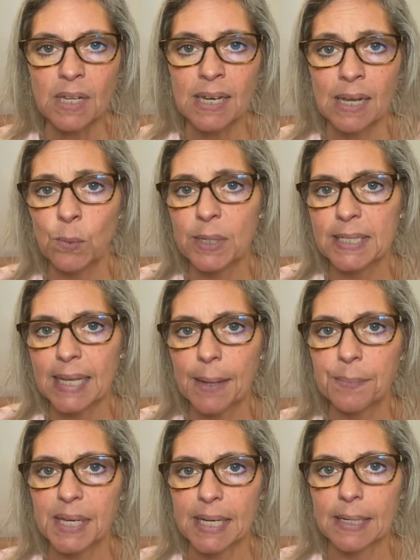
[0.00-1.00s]
Now, what does
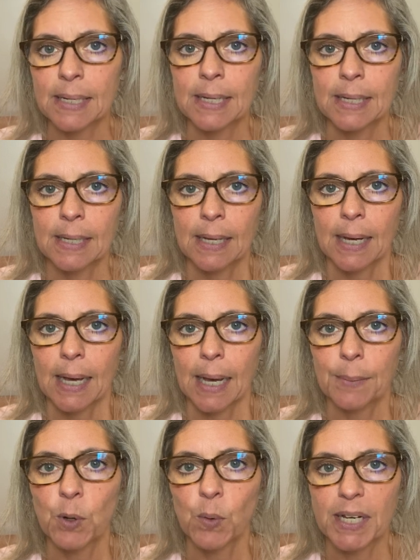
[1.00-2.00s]
that mean?
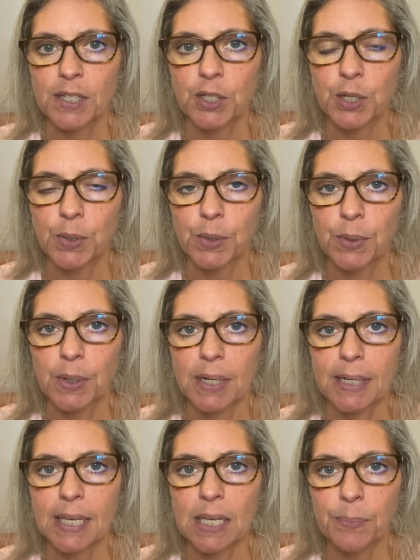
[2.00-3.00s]
I'm going to
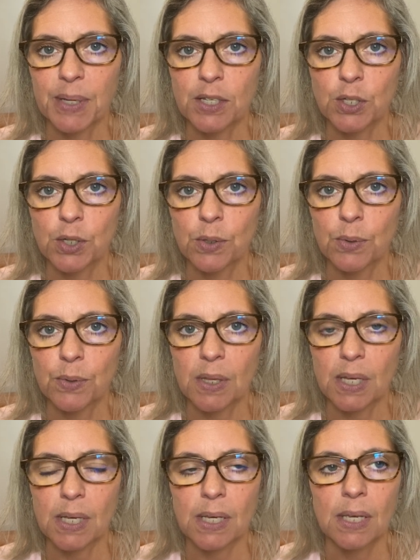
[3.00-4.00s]
keep it to
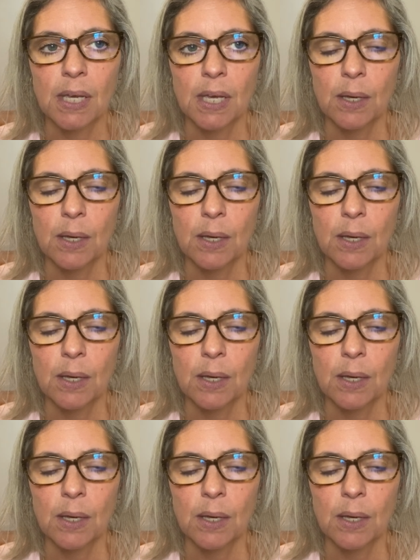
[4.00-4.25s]
the